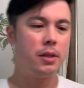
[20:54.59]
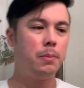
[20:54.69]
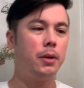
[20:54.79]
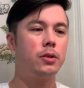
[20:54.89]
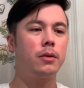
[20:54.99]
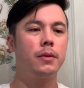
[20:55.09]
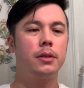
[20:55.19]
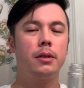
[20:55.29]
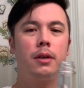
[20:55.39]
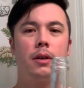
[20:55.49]
Special
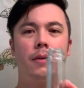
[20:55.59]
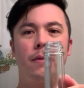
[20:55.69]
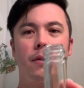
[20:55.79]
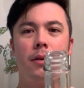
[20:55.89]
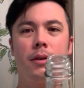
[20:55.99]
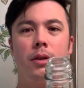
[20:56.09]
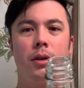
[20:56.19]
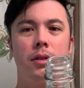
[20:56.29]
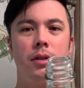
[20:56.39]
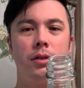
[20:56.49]
Reserve.
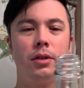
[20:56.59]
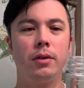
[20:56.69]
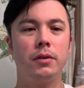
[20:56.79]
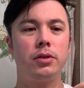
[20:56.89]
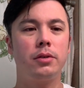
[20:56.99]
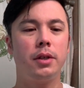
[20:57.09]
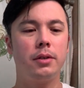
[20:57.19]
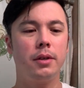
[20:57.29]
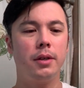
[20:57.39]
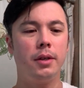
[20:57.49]
Notice there's no
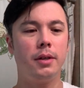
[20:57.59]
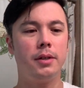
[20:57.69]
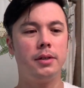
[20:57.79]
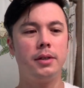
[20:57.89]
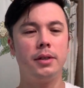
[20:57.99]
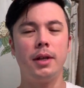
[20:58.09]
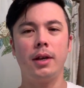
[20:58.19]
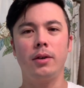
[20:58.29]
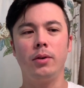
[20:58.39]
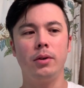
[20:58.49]
restrictor on there. This is just
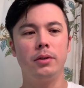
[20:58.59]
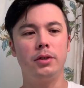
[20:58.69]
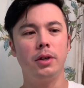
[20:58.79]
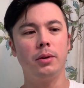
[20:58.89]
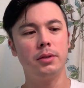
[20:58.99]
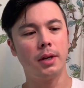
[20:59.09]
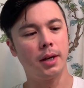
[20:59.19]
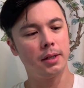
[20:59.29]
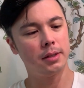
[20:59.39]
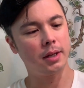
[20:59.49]
like an old Joe's
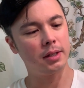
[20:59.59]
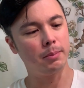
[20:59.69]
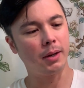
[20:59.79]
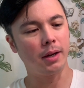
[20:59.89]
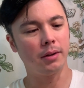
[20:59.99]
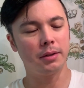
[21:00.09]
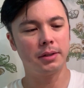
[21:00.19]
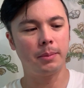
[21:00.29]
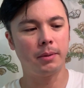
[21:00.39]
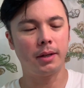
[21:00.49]
hot sauce bottle or
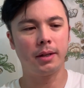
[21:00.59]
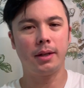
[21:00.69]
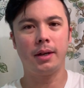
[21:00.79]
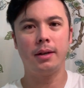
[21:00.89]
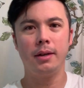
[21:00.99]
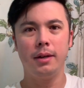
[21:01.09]
something like that.